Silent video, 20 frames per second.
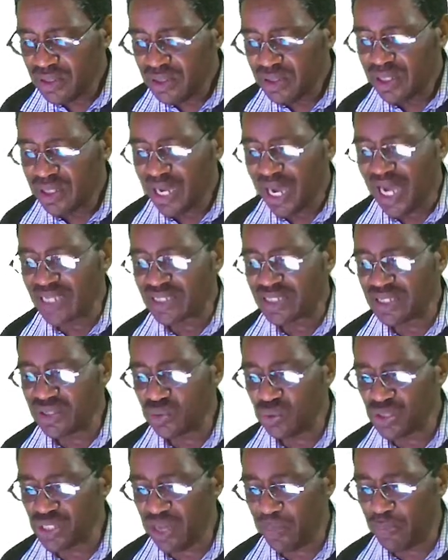as it
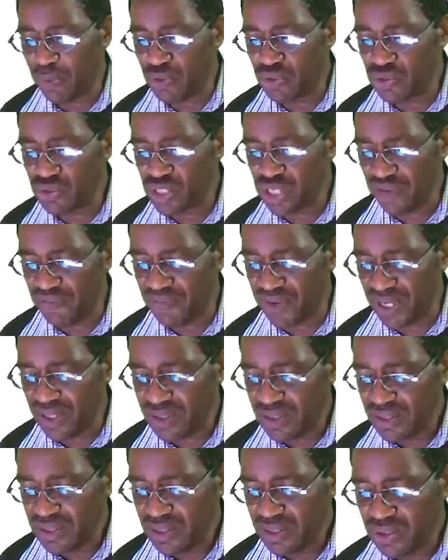was supposed to suffer.
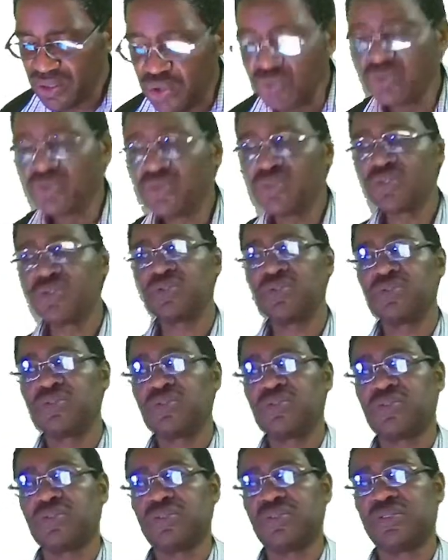No.
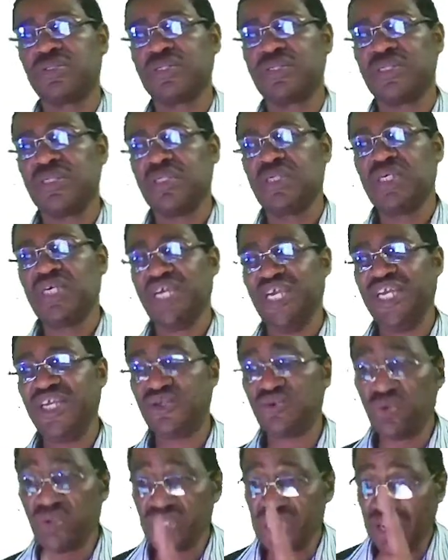It
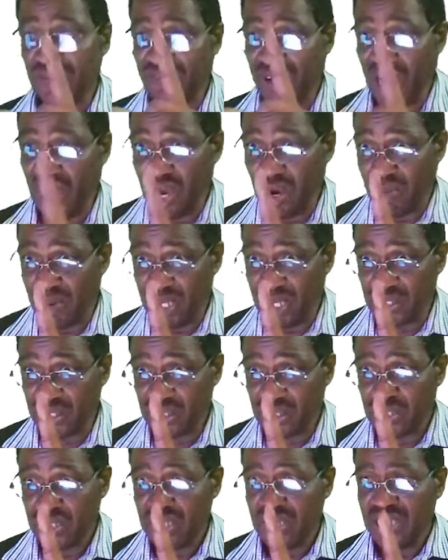will suffer how much?
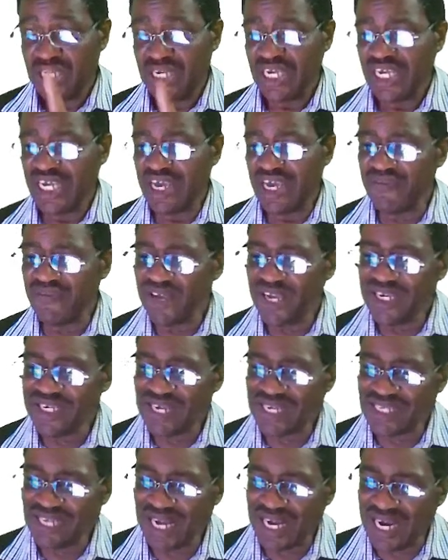If it has
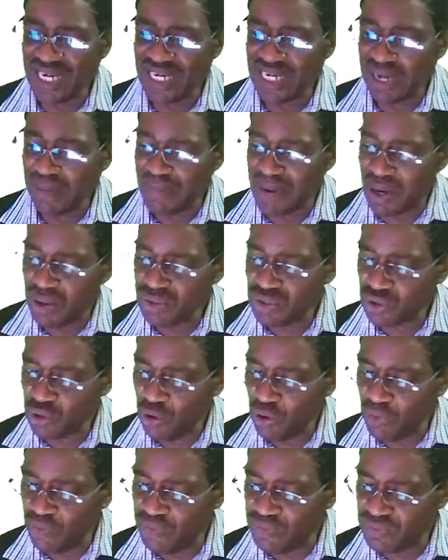a carrying amount
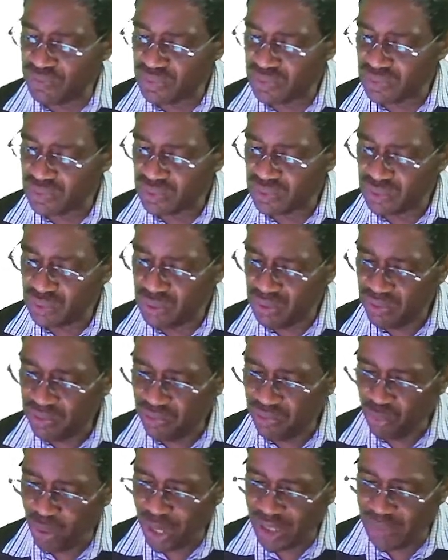of
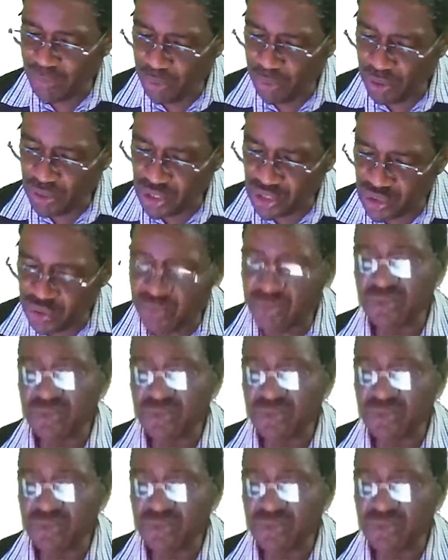1.2